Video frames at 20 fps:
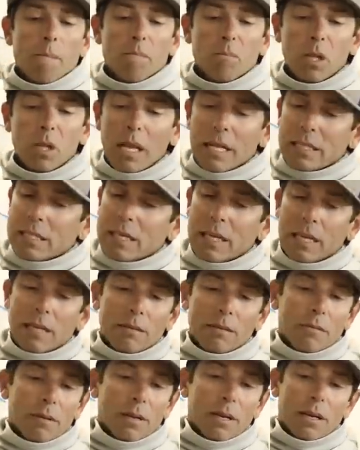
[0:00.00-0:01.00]

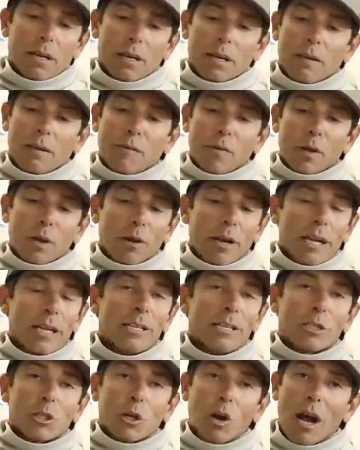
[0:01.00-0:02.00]
Listen, if you're
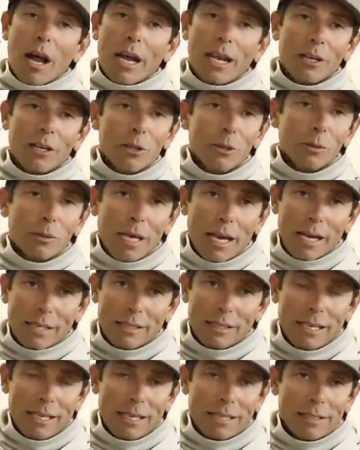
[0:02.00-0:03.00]
into trying new
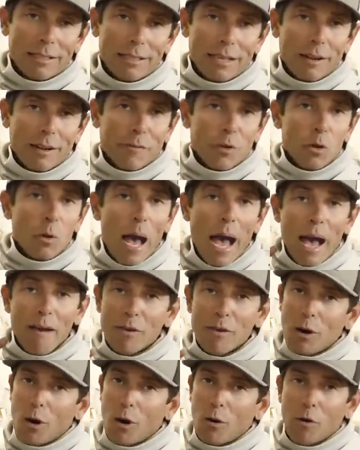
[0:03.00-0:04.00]
techniques, and if you
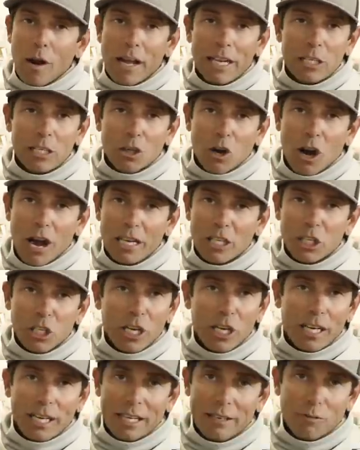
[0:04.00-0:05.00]
haven't already tried
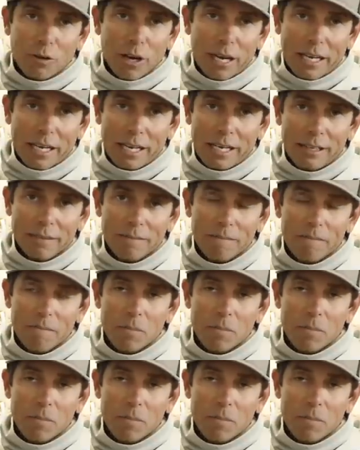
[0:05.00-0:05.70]
chicken rigging,